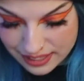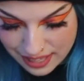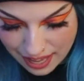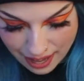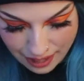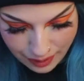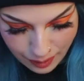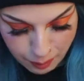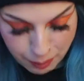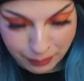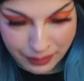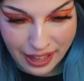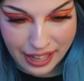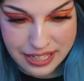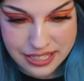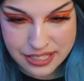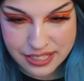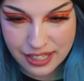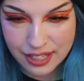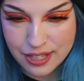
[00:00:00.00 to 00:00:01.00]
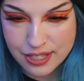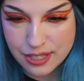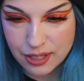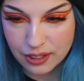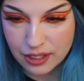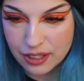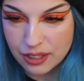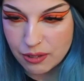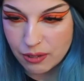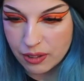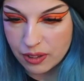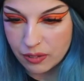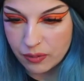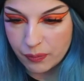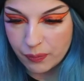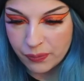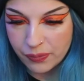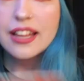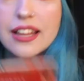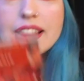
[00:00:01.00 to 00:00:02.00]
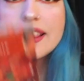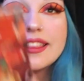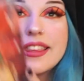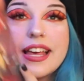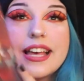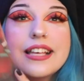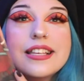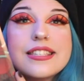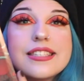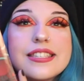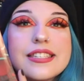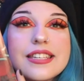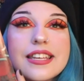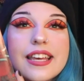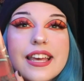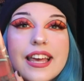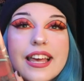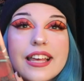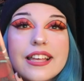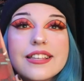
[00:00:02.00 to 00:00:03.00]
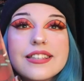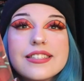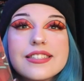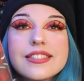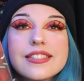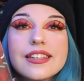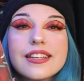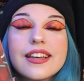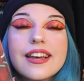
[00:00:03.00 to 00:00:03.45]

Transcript: out of the plastic so that you, this is,